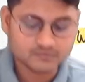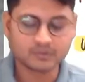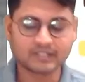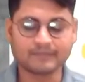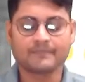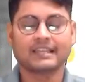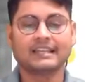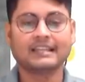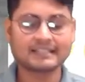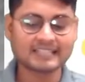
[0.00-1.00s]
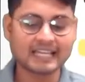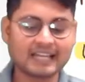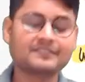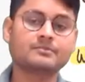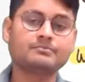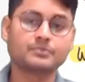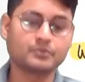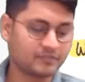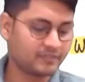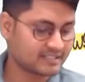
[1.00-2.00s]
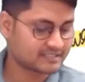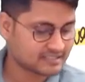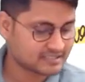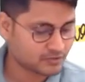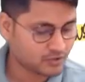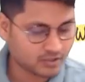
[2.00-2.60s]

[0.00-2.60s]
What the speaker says: Okay, let us have some beautiful discussion